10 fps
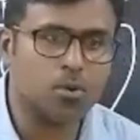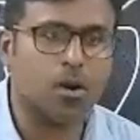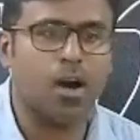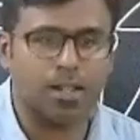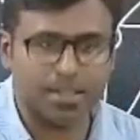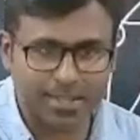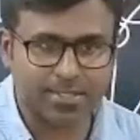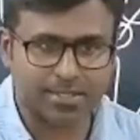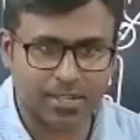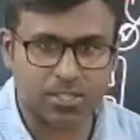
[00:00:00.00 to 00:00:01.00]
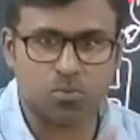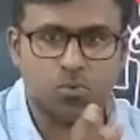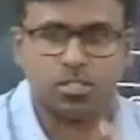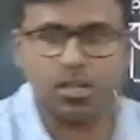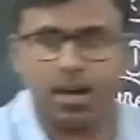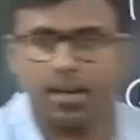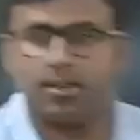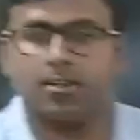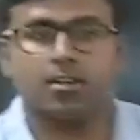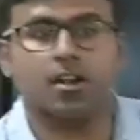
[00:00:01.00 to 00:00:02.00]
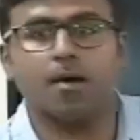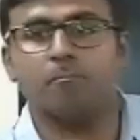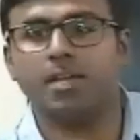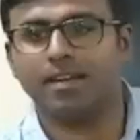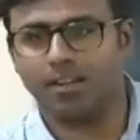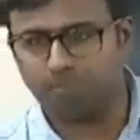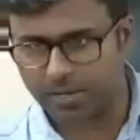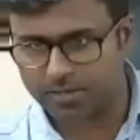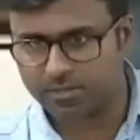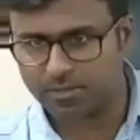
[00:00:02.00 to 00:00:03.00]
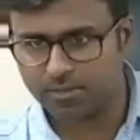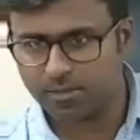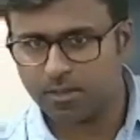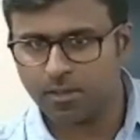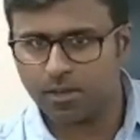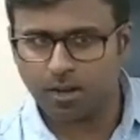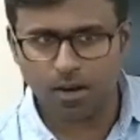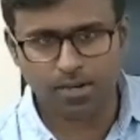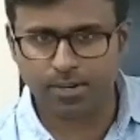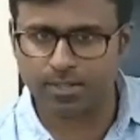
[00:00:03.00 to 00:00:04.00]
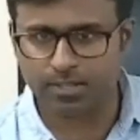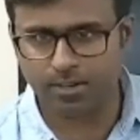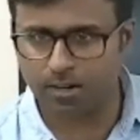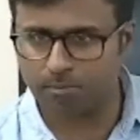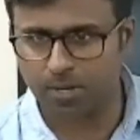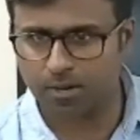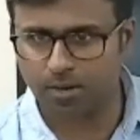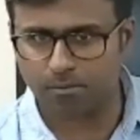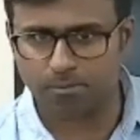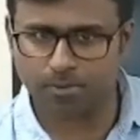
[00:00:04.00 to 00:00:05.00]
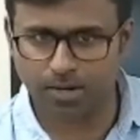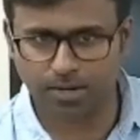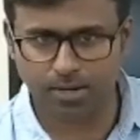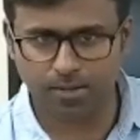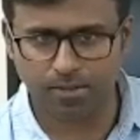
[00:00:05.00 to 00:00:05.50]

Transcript: all these things which are tropical based. Cotton is a tropical crop. Correct?